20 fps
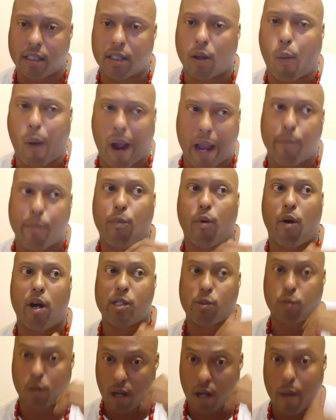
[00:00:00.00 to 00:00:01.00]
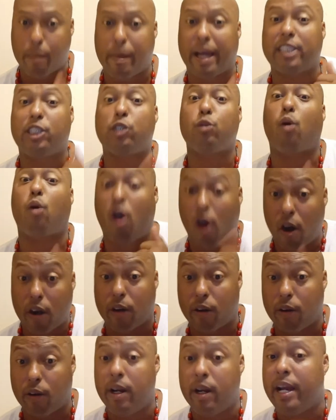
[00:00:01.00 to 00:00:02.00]
the white boys would come at you
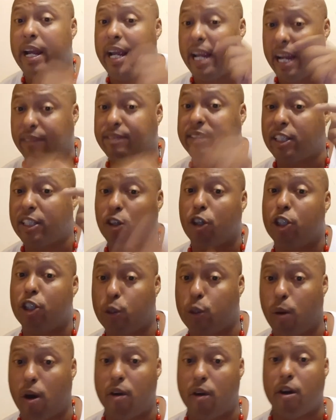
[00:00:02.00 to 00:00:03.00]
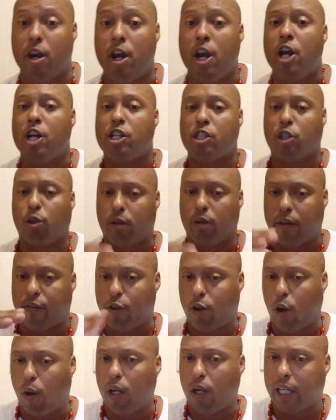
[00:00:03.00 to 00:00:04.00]
harder if they thought you were hurt. So if you
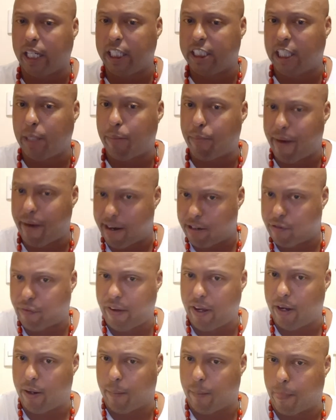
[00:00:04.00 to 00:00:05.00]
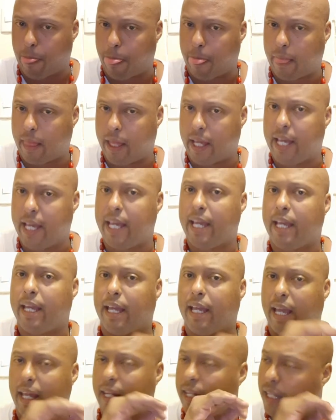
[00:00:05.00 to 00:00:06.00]
go look at Jim Brown's film,
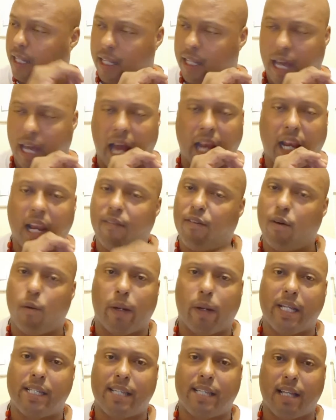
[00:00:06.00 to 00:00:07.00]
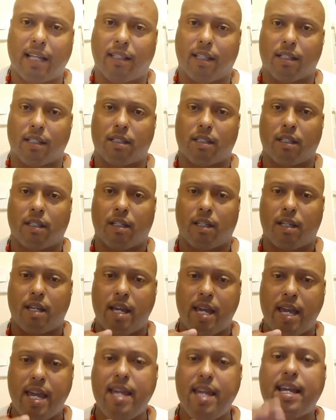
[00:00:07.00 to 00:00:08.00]
and I love it when he said this,
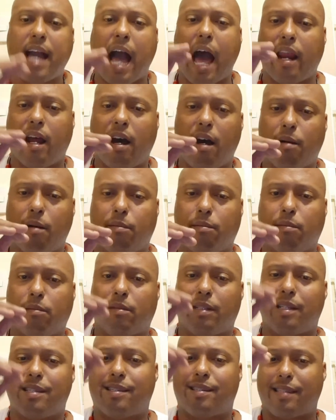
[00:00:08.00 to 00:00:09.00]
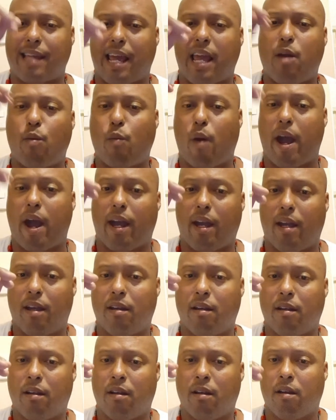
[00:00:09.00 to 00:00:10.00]
he got up the same way
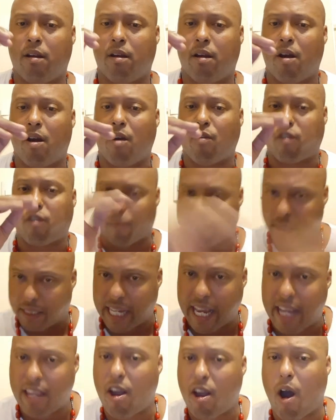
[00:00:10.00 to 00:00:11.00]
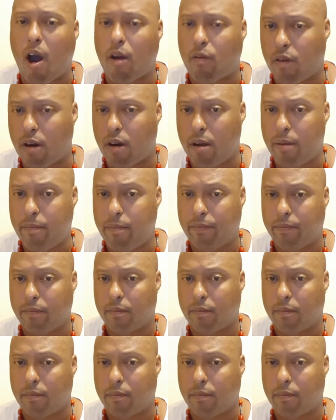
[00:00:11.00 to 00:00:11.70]
from a 10-yard run